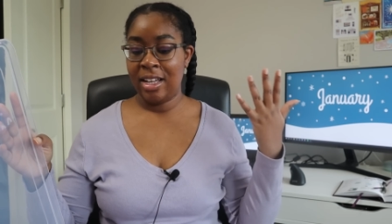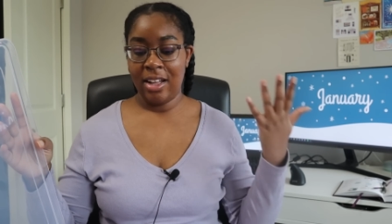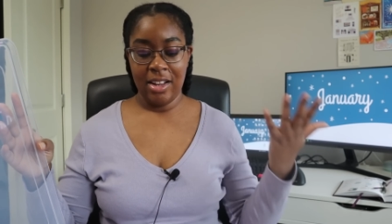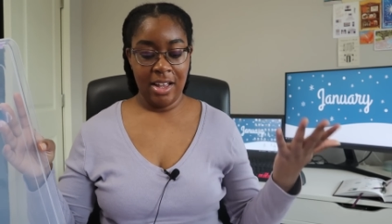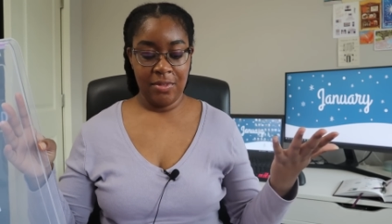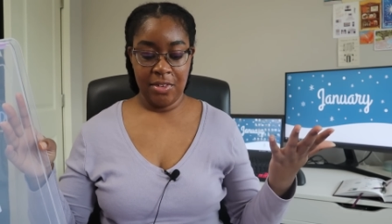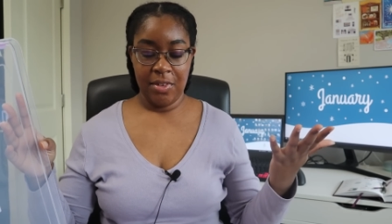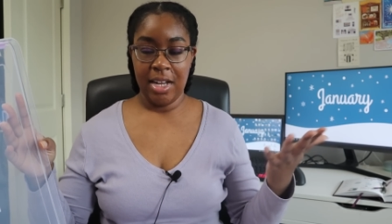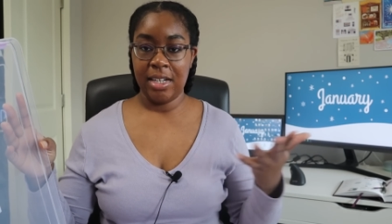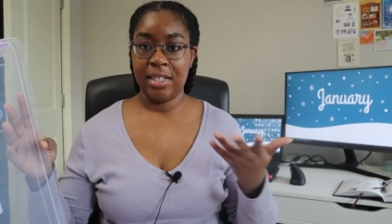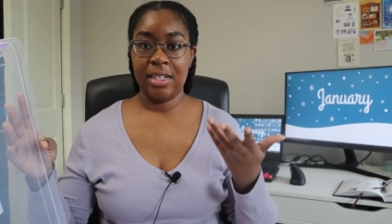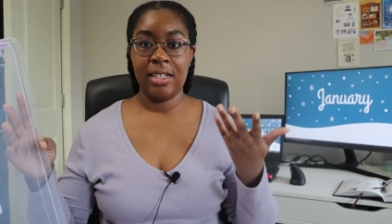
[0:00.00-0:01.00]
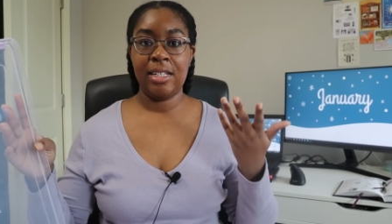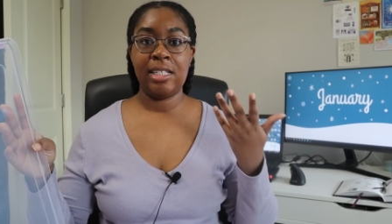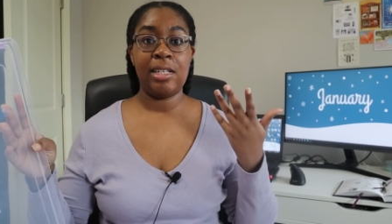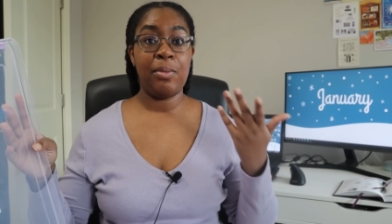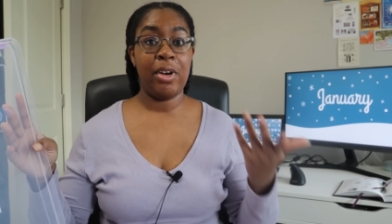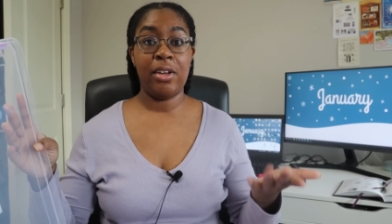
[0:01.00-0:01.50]
I'll have to find
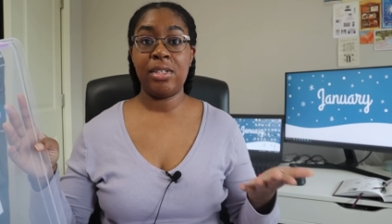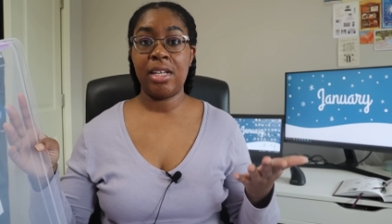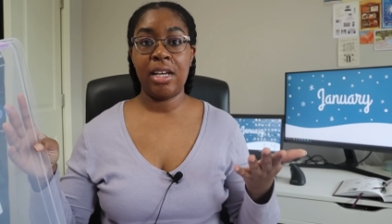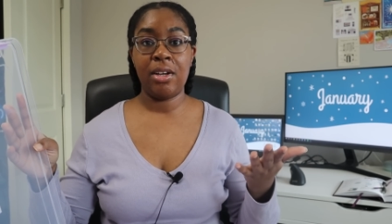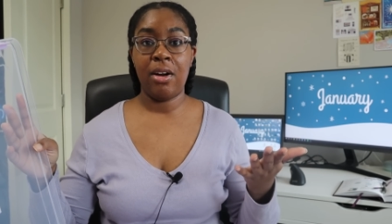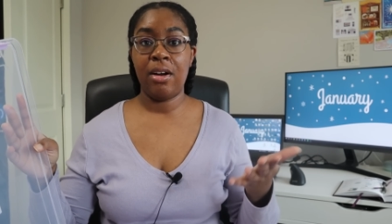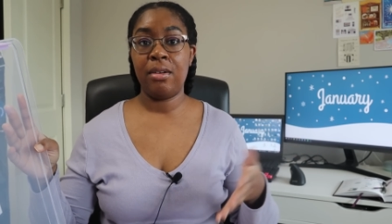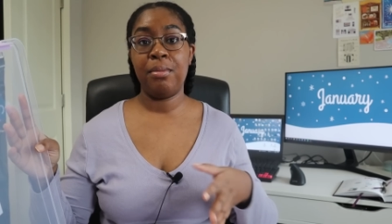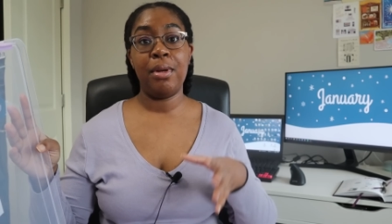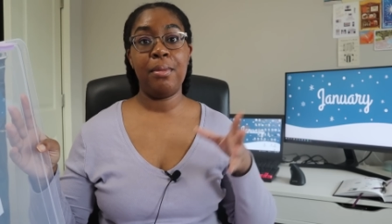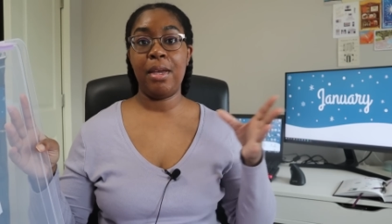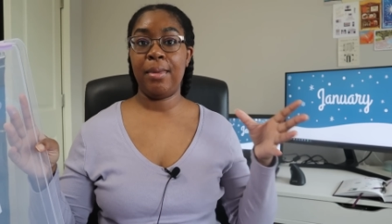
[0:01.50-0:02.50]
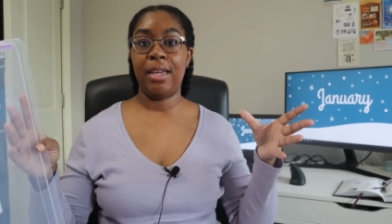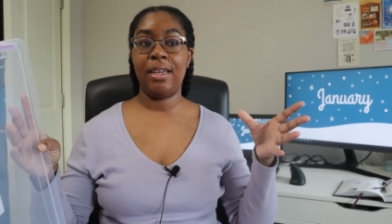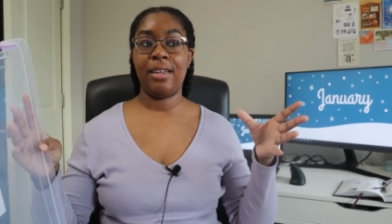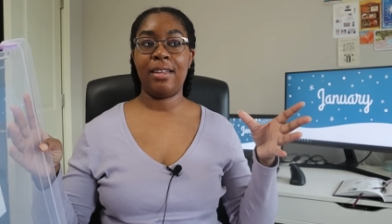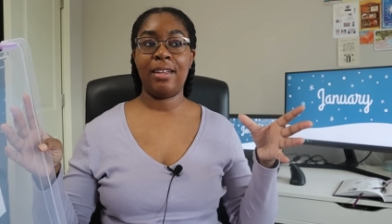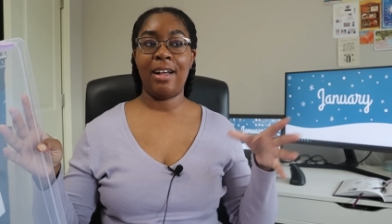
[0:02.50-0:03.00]
somewhere else to get yarn, but
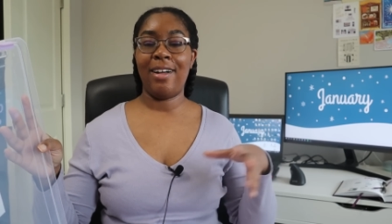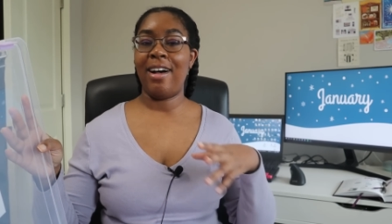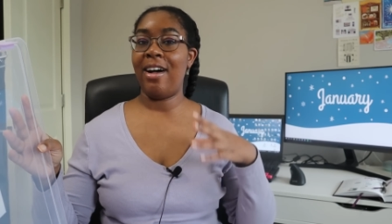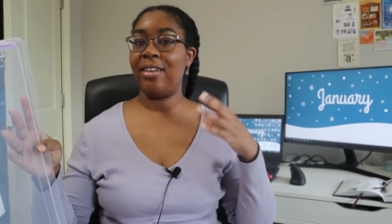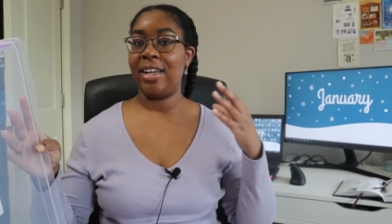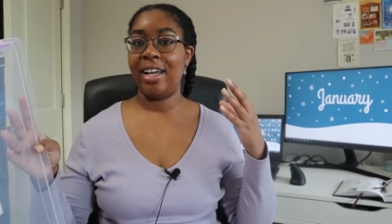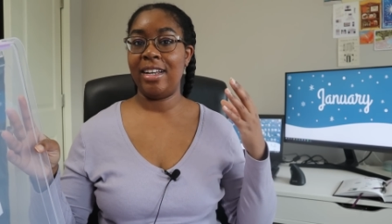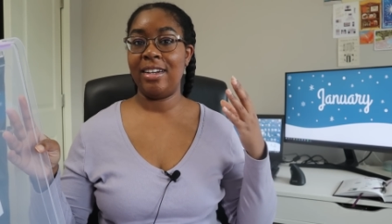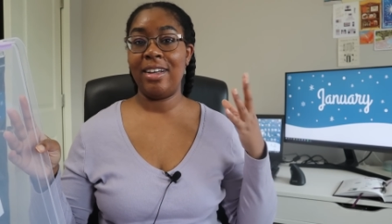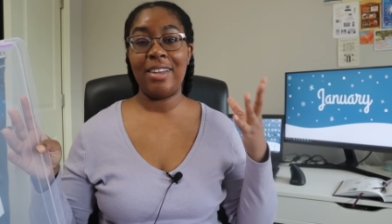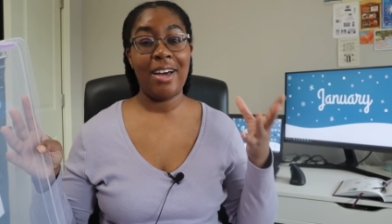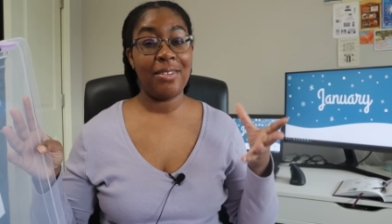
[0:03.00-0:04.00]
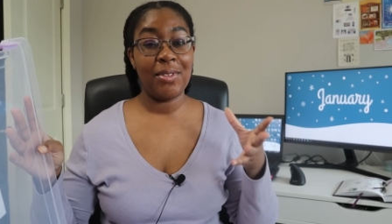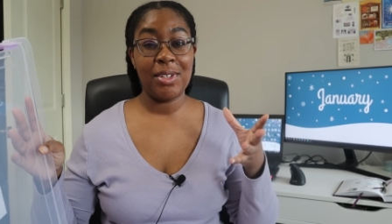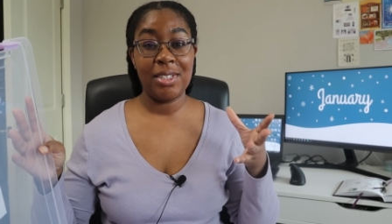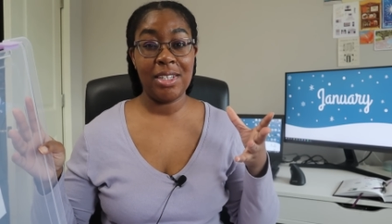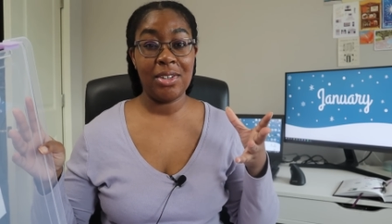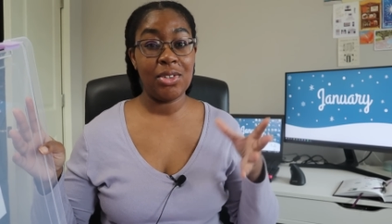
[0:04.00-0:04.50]
maybe I'll get a lot of
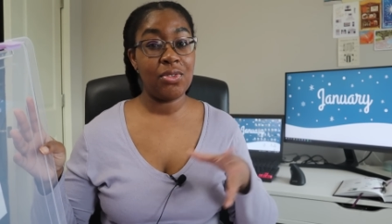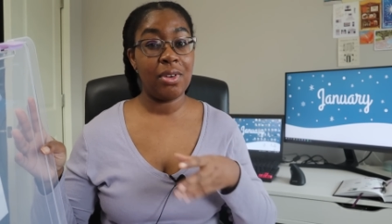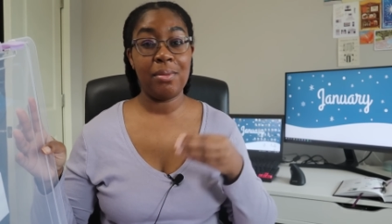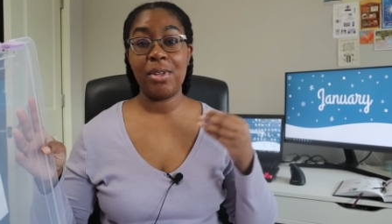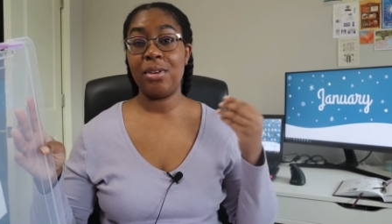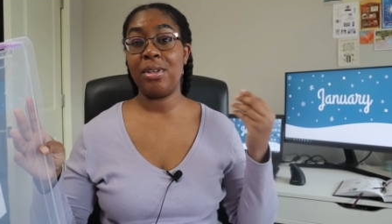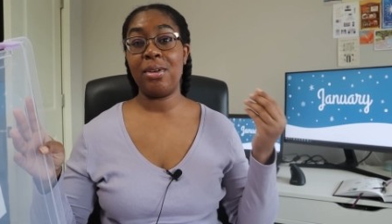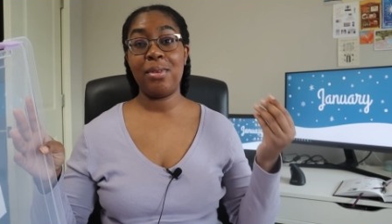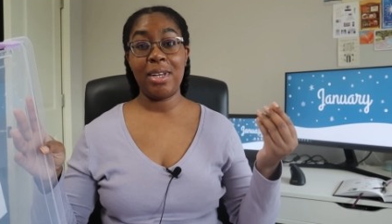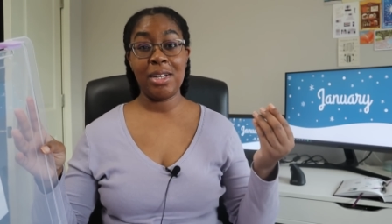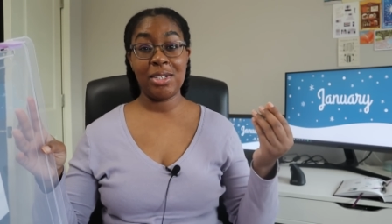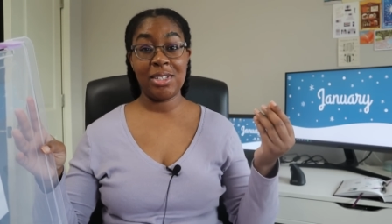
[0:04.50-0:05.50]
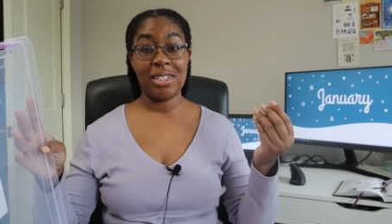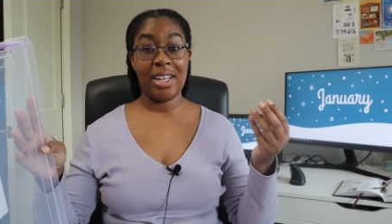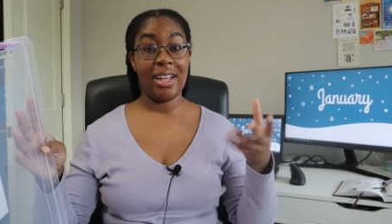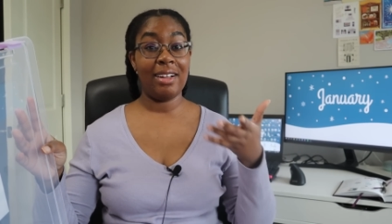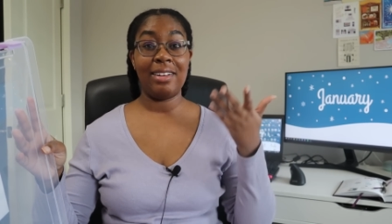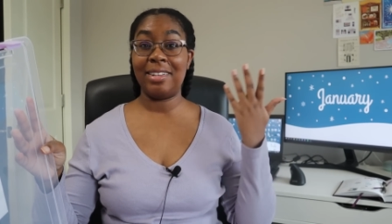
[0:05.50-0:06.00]
good deals from their liquidation
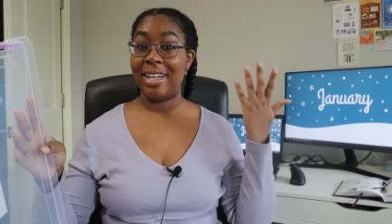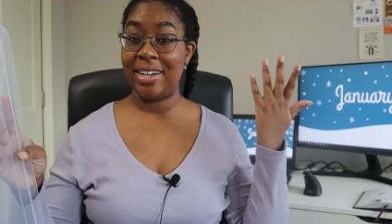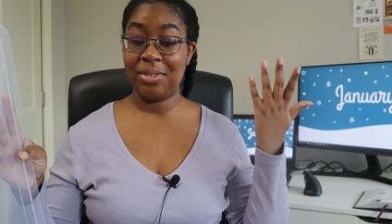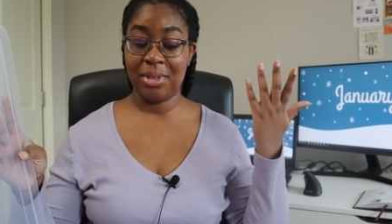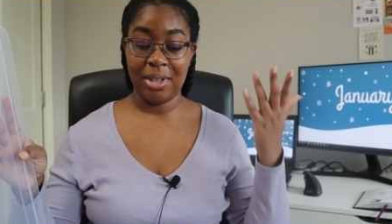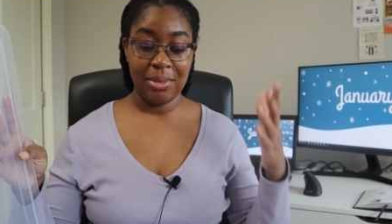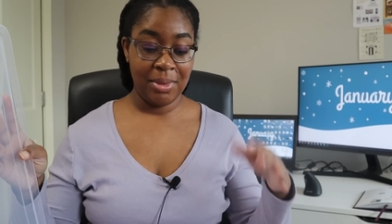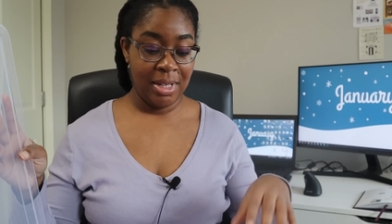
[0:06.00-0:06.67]
sale. I don't know.